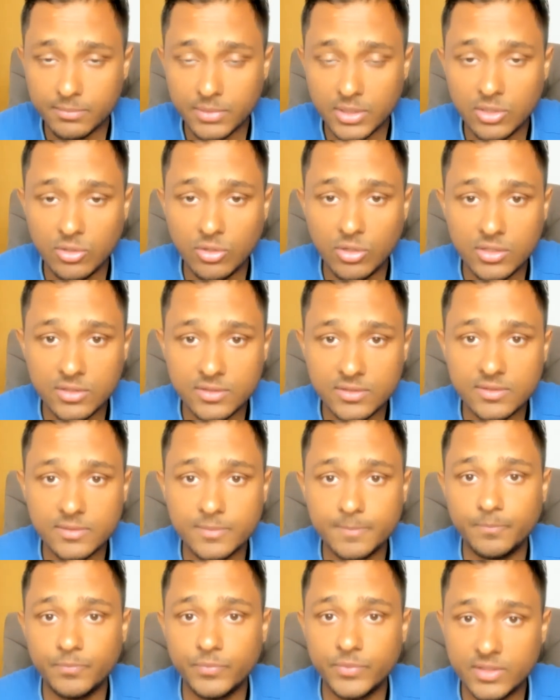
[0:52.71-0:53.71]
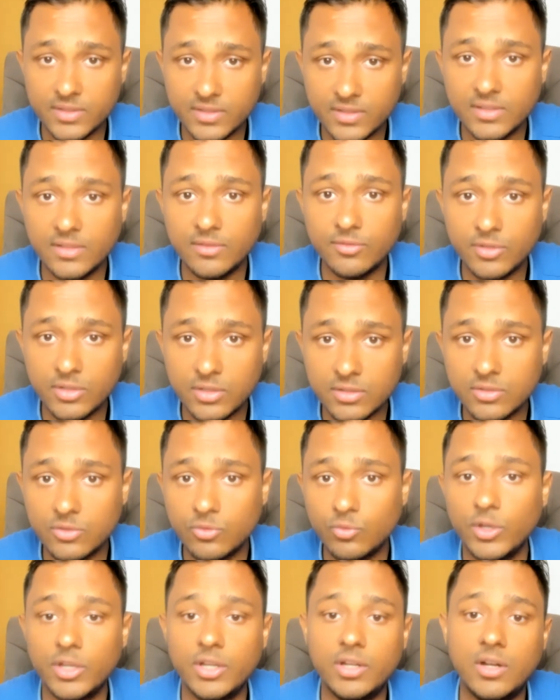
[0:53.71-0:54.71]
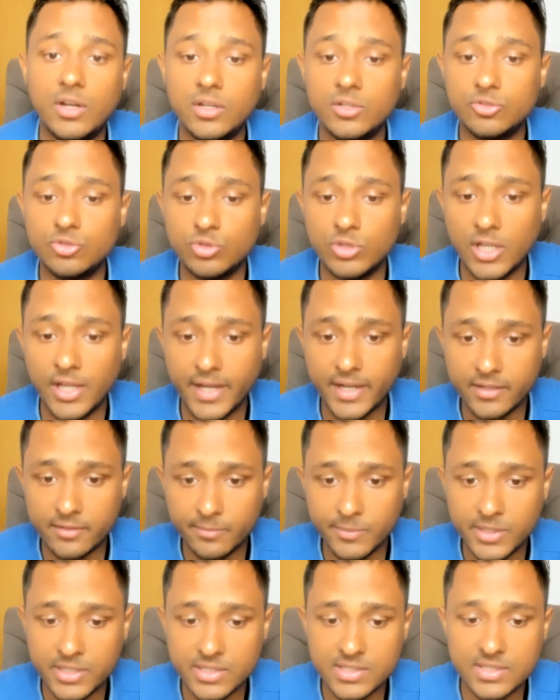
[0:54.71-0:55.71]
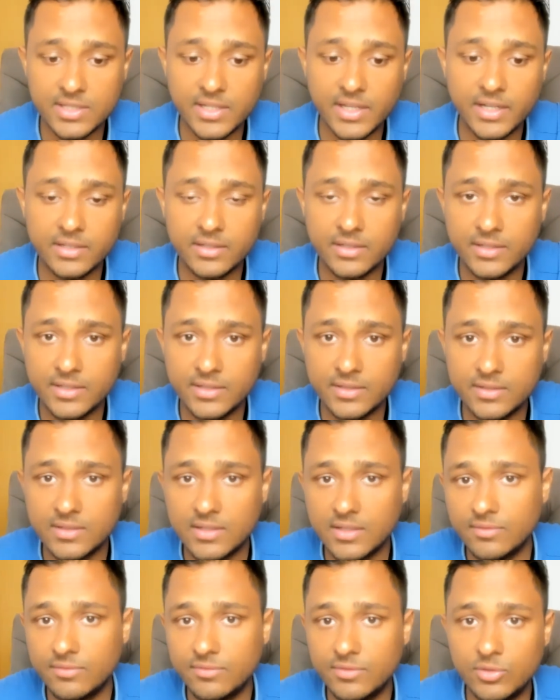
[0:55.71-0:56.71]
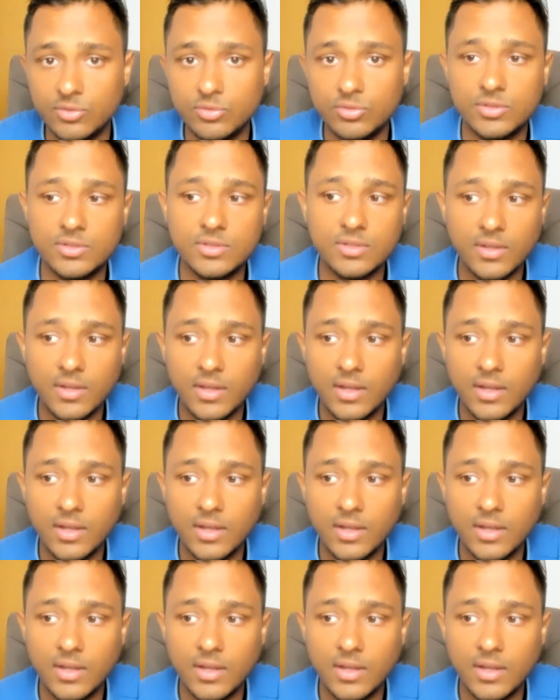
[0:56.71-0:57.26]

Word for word: Because this is the verse where Arjuna admits that he is confused,